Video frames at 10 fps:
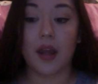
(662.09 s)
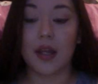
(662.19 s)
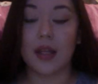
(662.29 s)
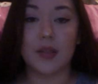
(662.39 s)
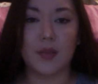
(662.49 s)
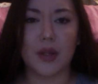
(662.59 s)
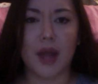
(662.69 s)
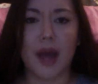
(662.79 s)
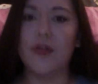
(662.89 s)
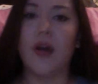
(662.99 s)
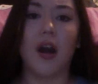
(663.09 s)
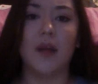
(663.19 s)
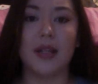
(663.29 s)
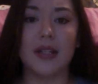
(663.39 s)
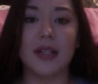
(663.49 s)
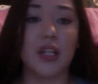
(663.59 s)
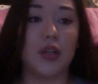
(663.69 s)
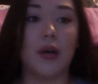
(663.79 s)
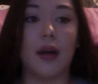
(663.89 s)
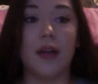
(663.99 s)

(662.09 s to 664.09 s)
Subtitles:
It's where you have your armies and you go out and